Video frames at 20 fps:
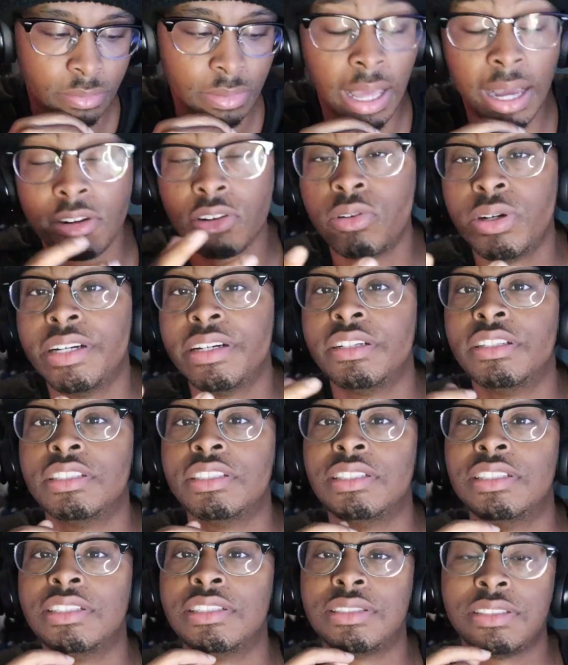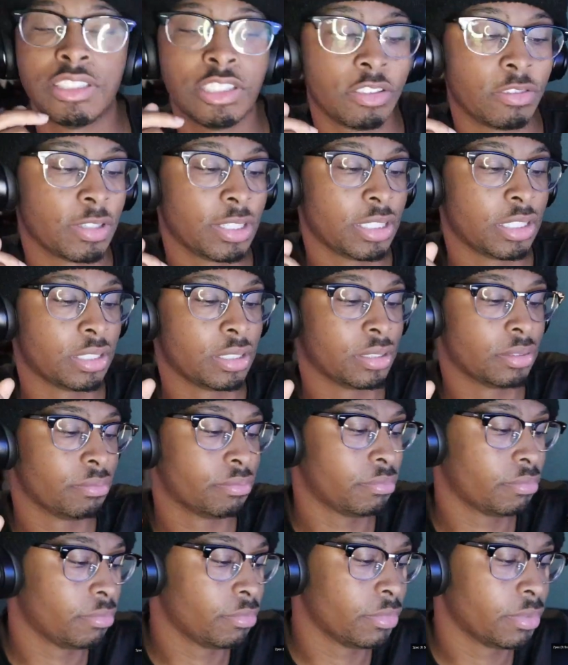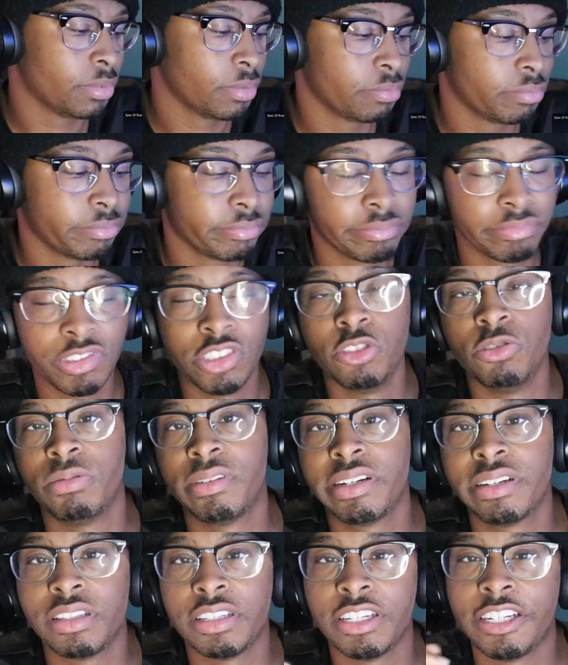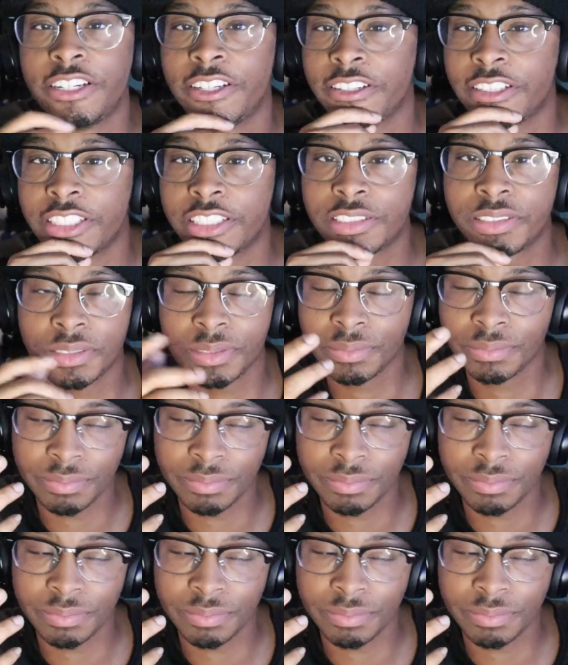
I don't hear this generation. You rarely hear this.